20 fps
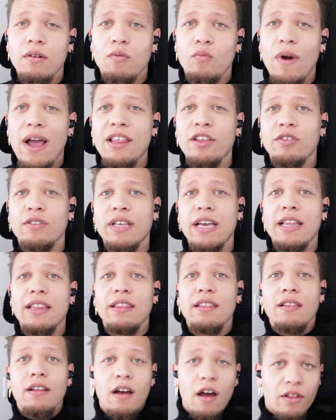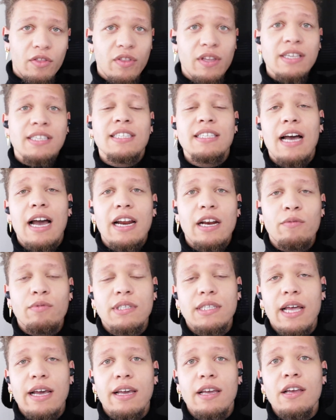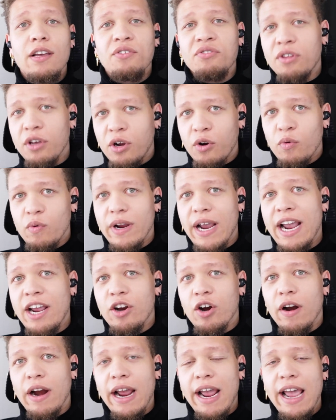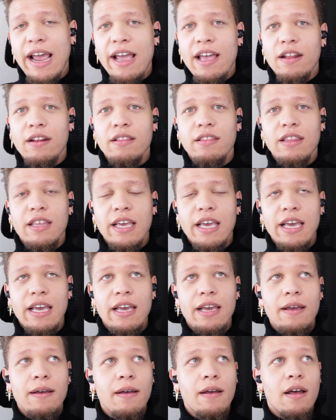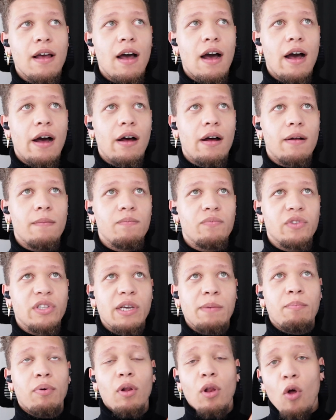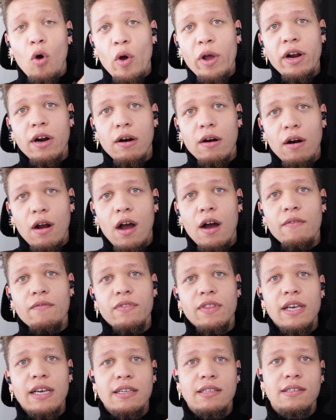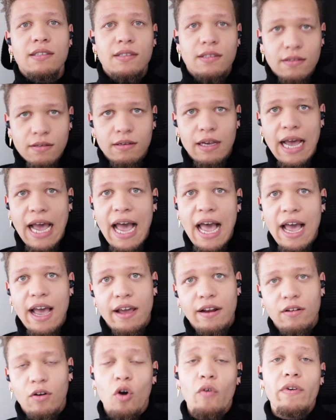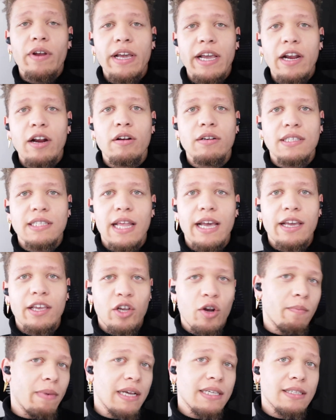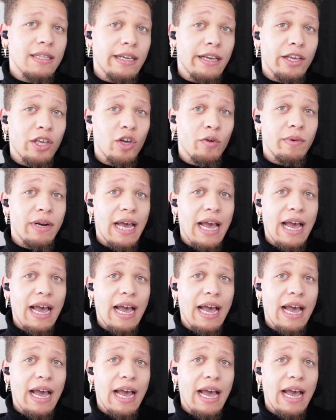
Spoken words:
rather than on this side, it was like the creator and the deployer of this ad. Over here is like you're basically a human